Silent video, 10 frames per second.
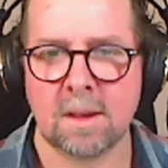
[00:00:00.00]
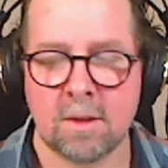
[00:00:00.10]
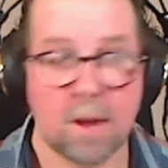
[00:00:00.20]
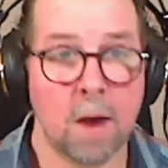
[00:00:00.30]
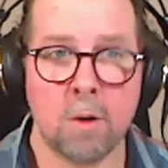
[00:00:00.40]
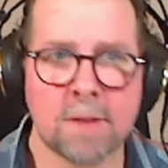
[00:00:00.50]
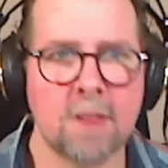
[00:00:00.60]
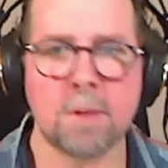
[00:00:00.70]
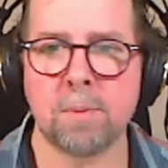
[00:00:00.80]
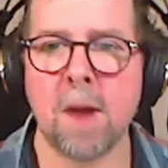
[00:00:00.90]
So I was kind
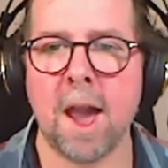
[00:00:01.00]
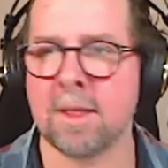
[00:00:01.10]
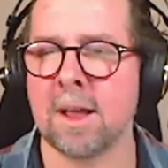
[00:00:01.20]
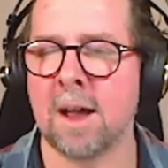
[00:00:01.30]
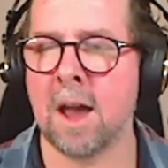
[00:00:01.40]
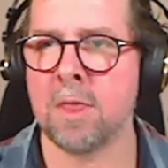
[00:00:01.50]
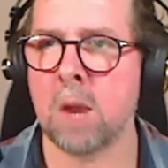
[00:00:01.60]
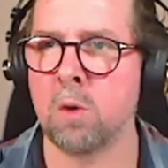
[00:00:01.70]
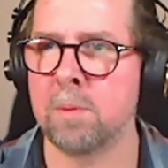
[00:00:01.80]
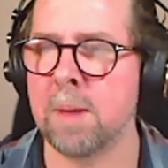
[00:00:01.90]
of surprised. I
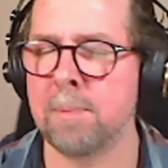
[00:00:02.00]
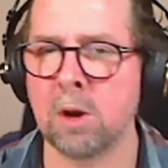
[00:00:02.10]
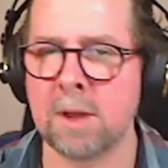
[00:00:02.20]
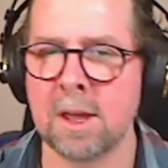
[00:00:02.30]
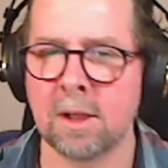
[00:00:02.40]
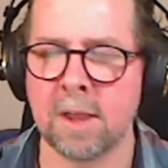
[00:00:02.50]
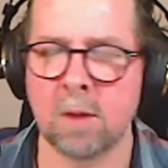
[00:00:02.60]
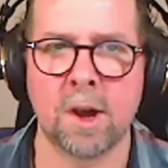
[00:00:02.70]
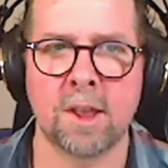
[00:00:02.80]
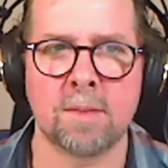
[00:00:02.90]
thought it would be a bigger deal than it
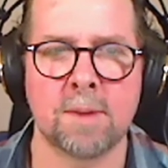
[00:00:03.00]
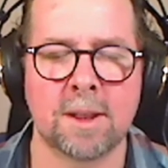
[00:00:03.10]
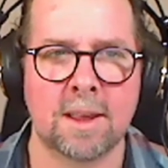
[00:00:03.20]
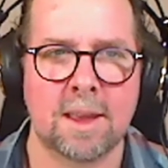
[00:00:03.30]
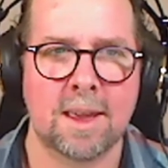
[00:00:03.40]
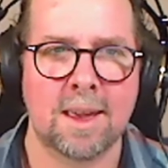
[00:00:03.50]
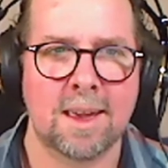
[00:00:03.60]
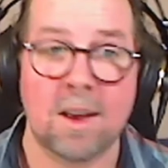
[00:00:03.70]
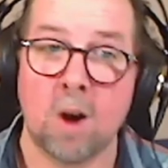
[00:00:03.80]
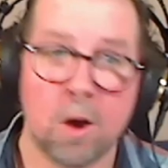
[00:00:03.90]
was. But
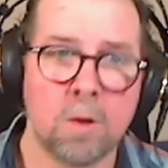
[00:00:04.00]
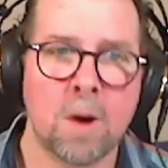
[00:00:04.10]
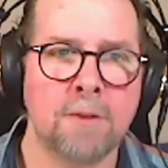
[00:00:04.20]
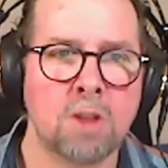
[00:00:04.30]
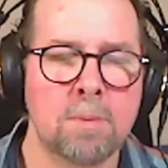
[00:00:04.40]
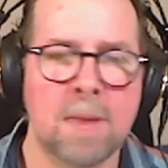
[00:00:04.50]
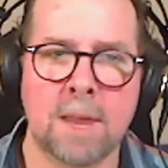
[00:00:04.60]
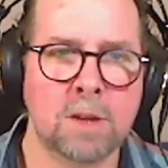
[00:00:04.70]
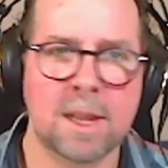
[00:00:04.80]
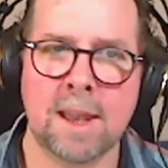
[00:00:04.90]
although I have to admit,
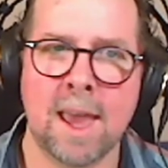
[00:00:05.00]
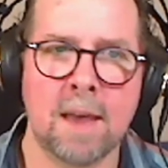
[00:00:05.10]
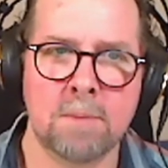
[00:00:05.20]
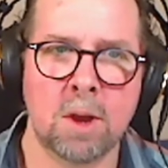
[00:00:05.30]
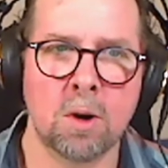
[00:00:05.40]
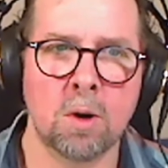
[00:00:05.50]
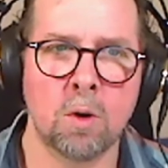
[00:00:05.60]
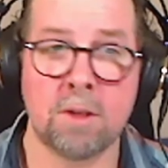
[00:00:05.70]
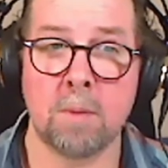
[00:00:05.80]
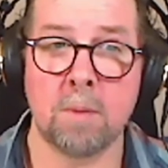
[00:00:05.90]
if we didn't have Miro
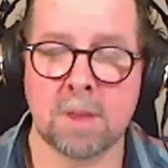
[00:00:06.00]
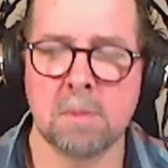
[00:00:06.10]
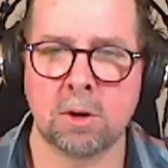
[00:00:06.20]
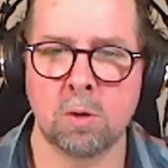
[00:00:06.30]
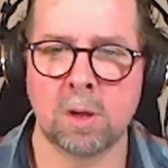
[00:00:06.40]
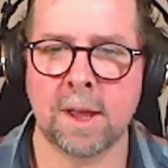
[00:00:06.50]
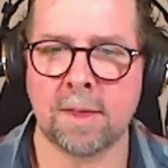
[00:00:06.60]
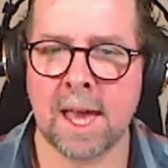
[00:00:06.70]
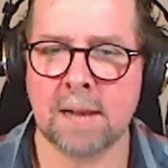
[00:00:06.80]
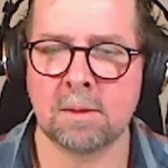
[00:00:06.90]
or some similar tool like
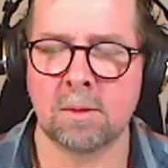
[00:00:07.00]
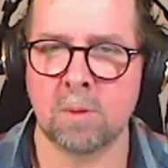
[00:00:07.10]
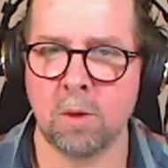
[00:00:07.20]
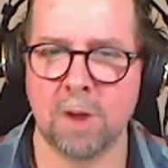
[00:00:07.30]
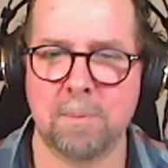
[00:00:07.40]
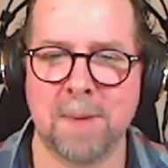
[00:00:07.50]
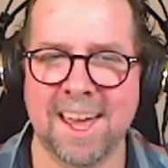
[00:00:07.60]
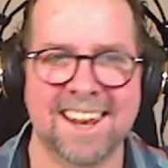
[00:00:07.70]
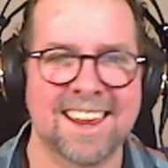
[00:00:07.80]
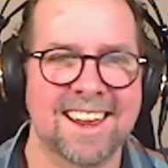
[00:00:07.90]
that, we would have
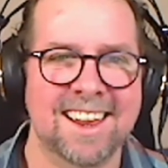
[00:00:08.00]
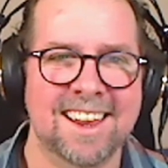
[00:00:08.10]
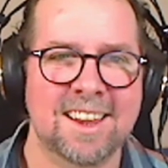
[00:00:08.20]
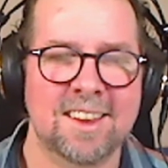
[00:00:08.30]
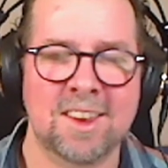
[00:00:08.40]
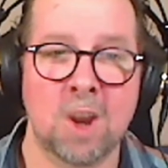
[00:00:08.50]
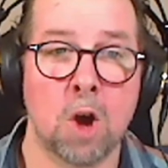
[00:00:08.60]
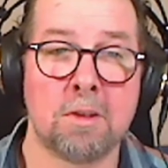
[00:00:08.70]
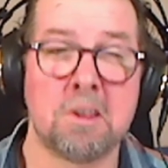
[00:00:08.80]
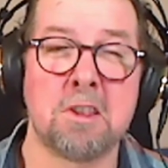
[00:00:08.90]
been, you
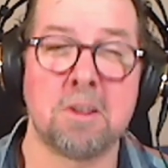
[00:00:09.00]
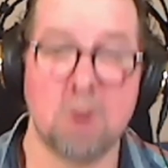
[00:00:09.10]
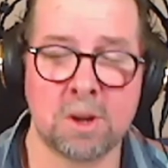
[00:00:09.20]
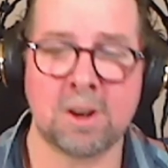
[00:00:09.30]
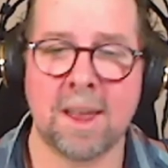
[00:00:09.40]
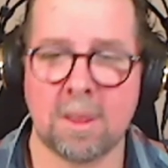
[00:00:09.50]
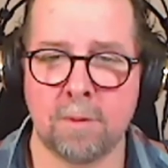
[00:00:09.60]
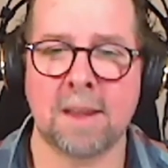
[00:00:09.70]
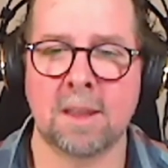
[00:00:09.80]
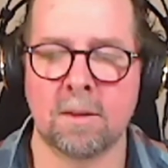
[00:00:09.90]
know, so much less
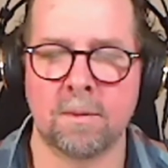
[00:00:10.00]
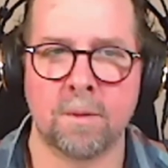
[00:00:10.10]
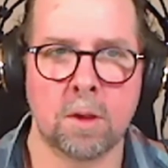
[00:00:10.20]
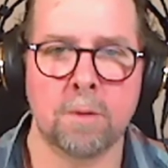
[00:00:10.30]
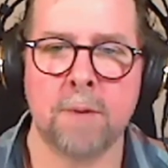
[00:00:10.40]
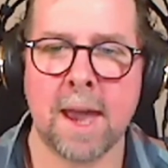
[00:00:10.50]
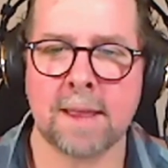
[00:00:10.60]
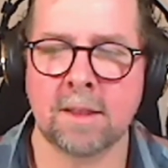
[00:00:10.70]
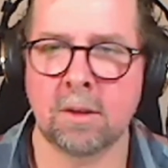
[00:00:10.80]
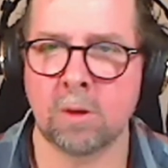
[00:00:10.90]
effective. So the
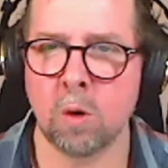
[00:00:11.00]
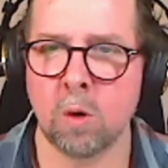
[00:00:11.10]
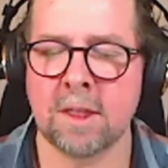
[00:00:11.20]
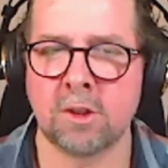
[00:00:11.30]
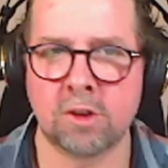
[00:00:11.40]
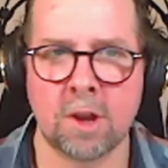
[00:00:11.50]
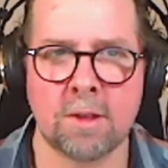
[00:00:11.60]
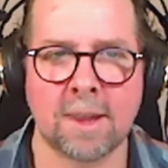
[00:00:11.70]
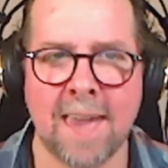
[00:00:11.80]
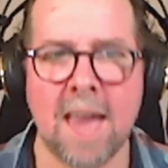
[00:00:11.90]
fact that the tool is
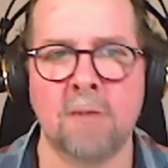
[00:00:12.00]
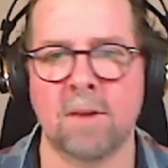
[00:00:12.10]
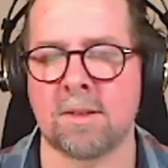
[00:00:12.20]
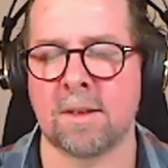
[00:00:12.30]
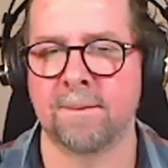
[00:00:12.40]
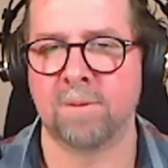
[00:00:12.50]
just a canvas